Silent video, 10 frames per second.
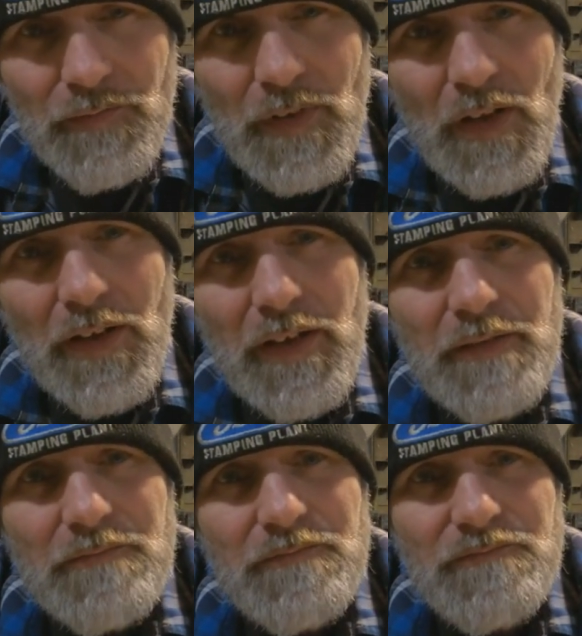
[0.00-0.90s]
if you like
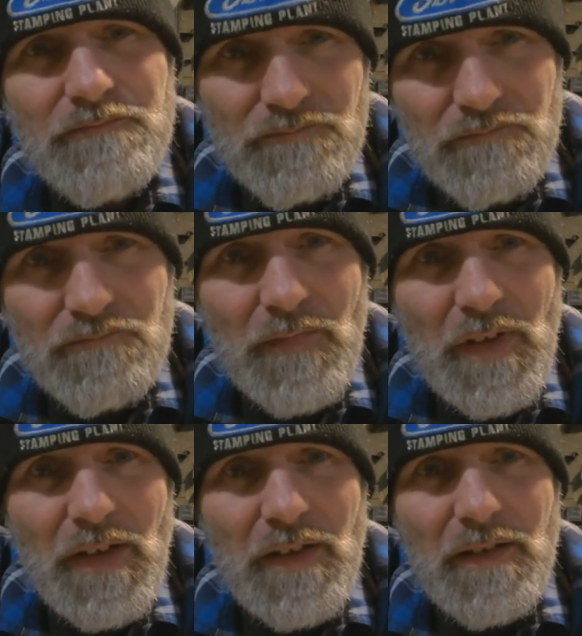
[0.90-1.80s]
it,
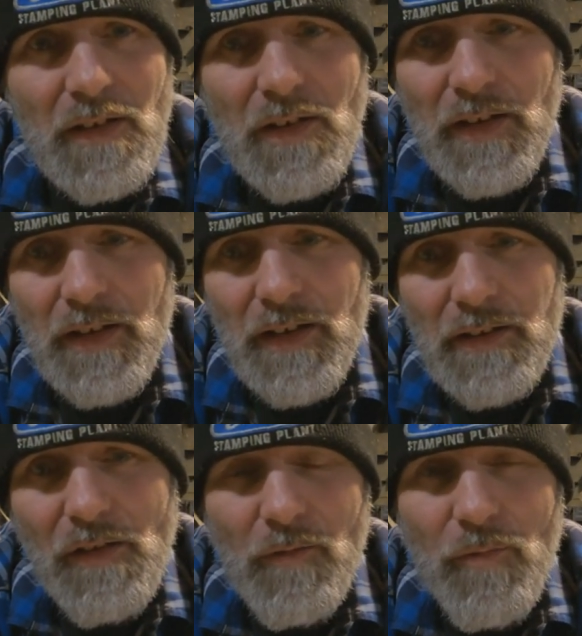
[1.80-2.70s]
hit the like,
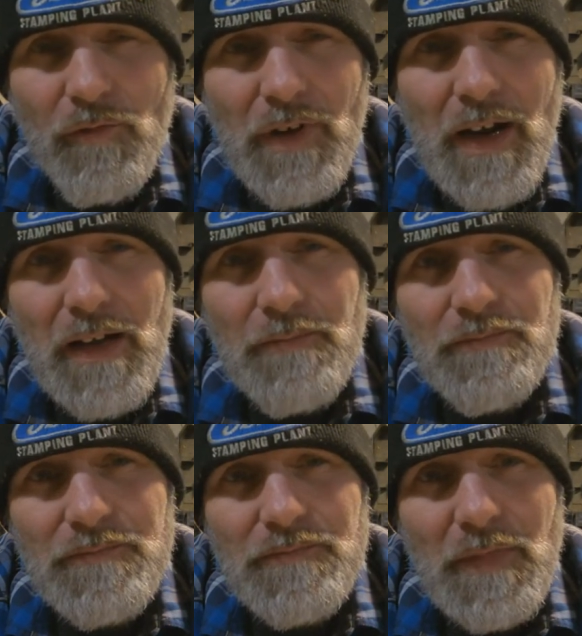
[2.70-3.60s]
hit the subscribe,
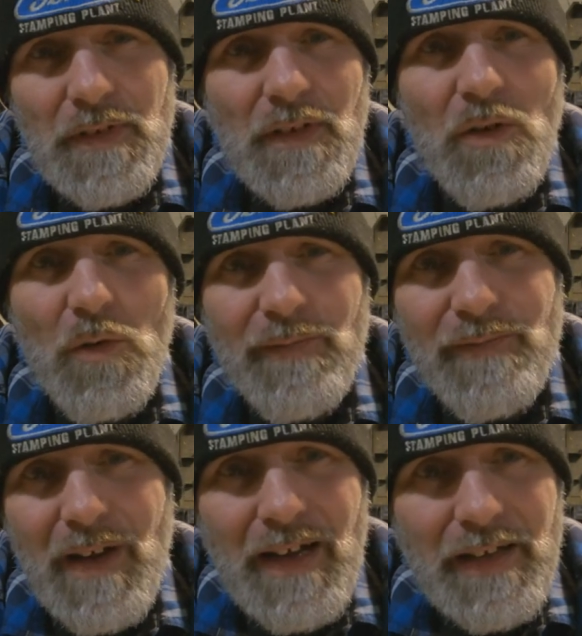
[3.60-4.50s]
hit the
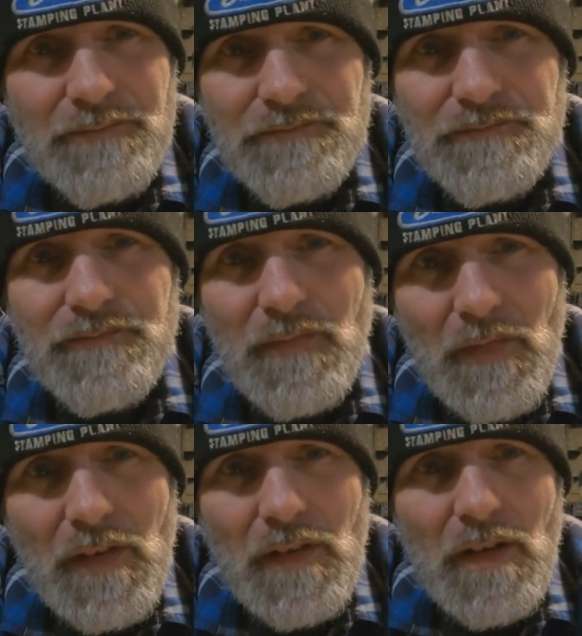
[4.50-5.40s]
notify.
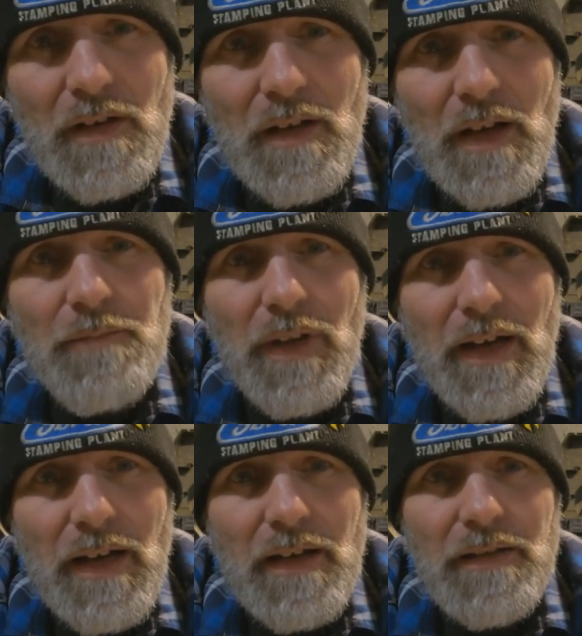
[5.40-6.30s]
I
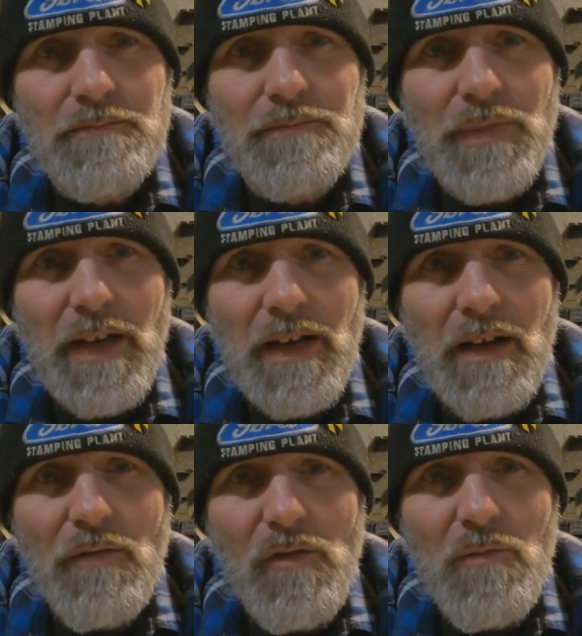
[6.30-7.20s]
plan on breaking
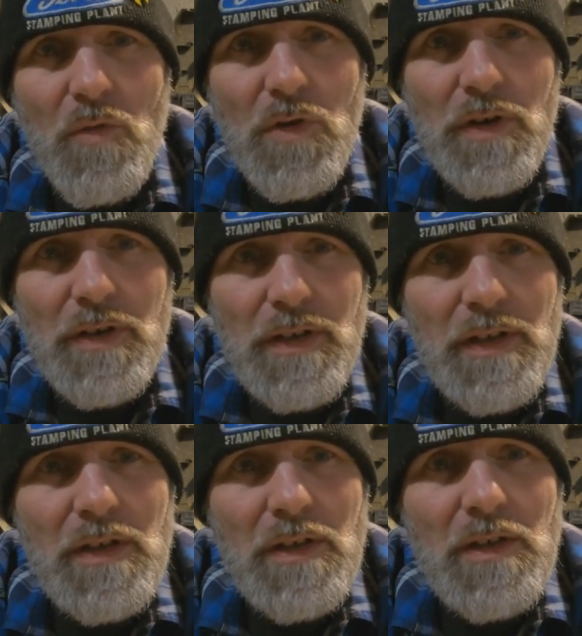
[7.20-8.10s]
out some more
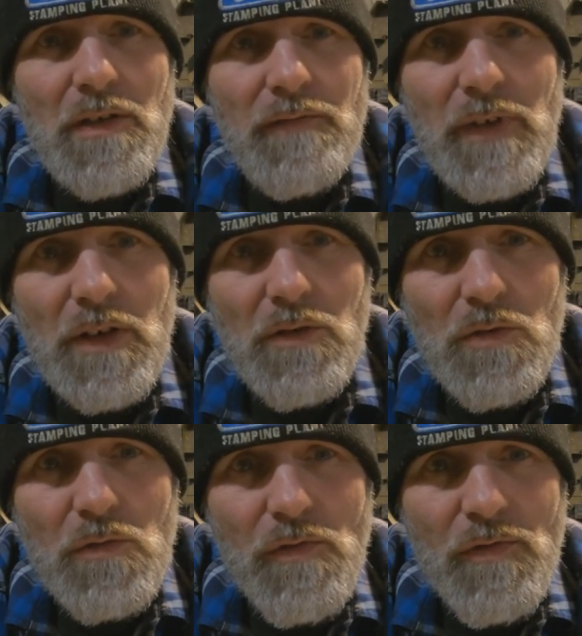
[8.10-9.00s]

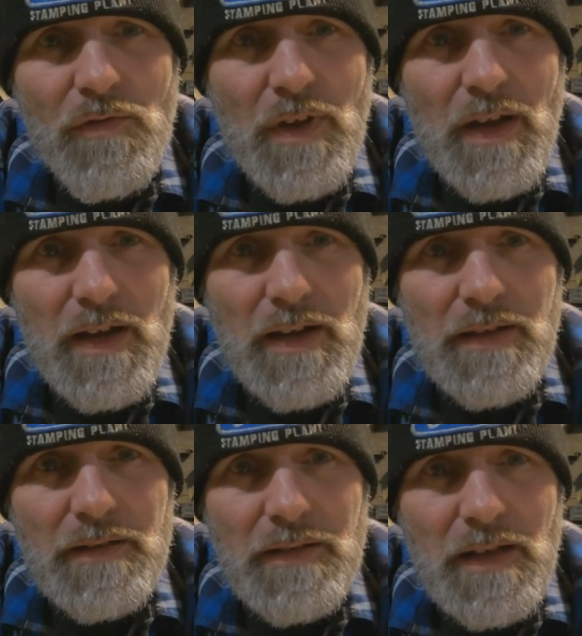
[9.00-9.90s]
videos
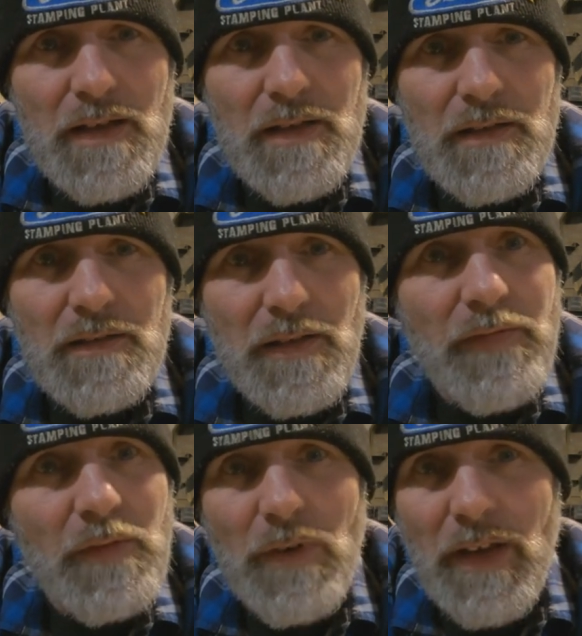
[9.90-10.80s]
on
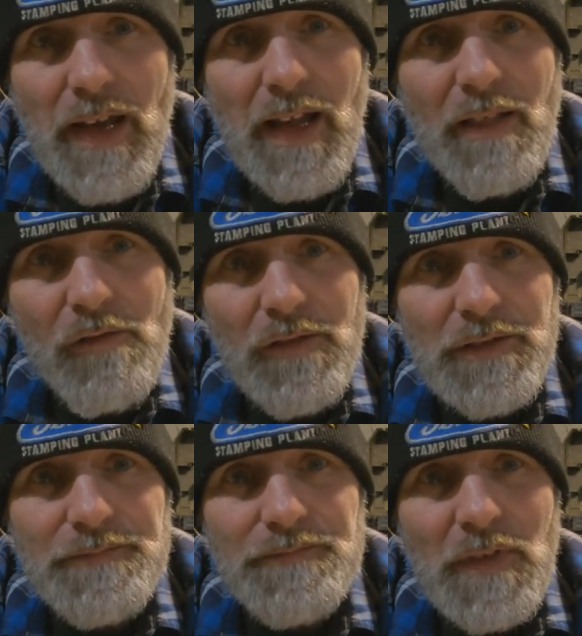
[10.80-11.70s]
living with
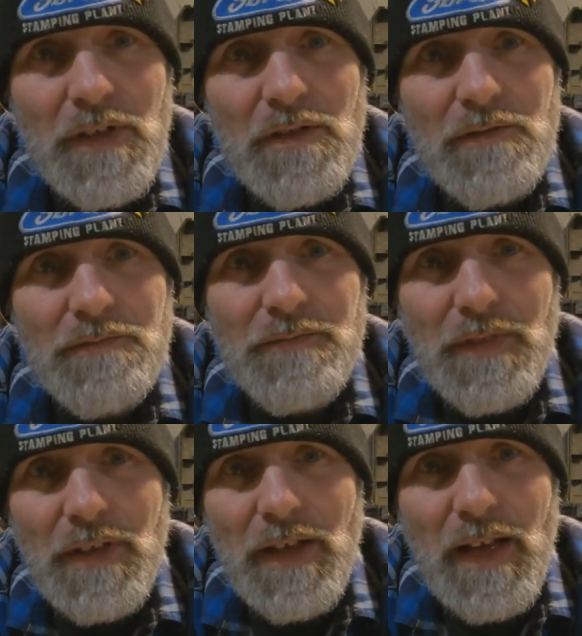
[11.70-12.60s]
cancer. You know,
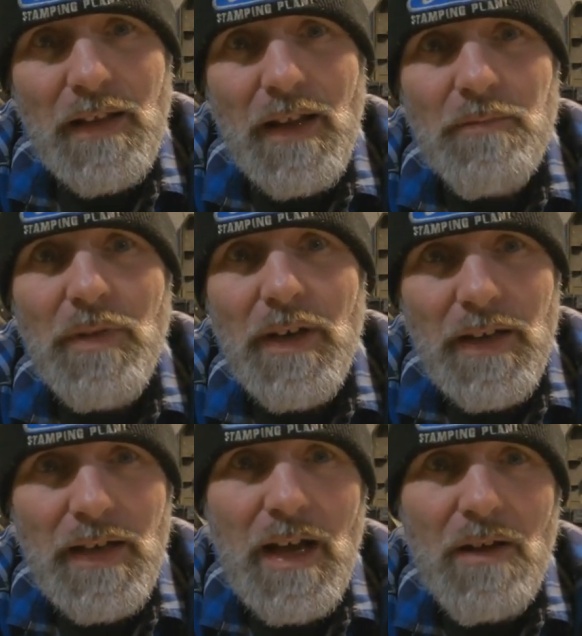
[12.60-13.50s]
you can't let it bring
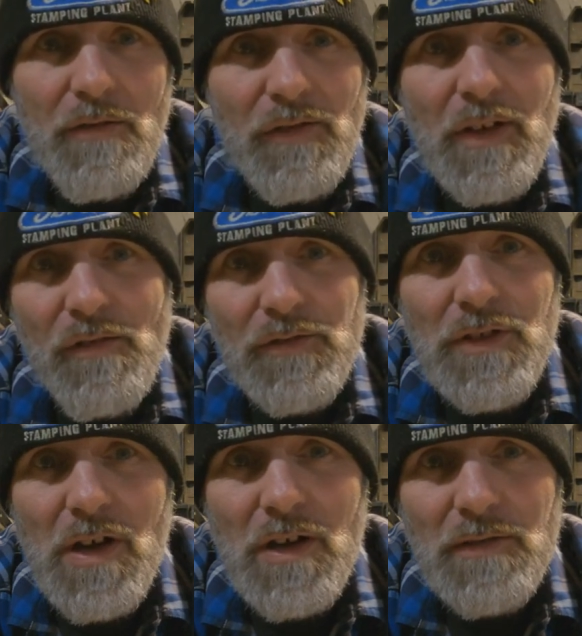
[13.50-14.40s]
you down. Stay
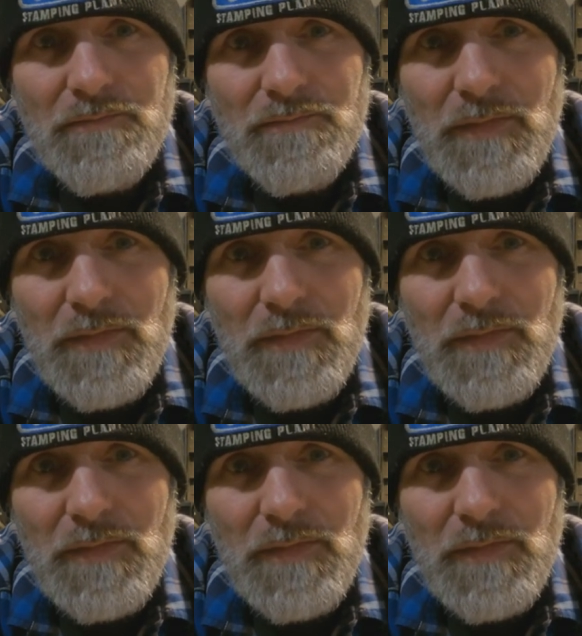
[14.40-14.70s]
strong.